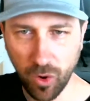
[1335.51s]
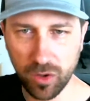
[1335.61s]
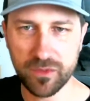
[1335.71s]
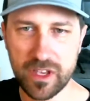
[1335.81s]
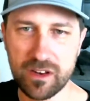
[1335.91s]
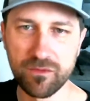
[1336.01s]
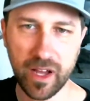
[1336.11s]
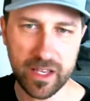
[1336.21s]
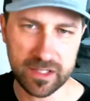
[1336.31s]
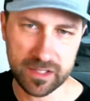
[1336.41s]
all of the
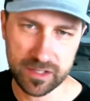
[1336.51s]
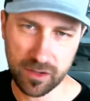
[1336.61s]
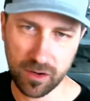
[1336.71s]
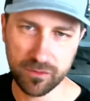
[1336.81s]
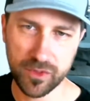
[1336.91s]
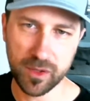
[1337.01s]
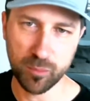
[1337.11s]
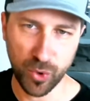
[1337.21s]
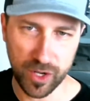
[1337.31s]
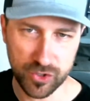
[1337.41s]
advice, all of the
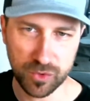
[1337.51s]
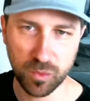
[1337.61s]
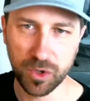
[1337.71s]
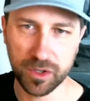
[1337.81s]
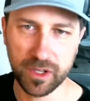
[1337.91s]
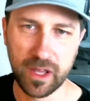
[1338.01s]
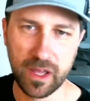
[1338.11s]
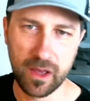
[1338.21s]
project work,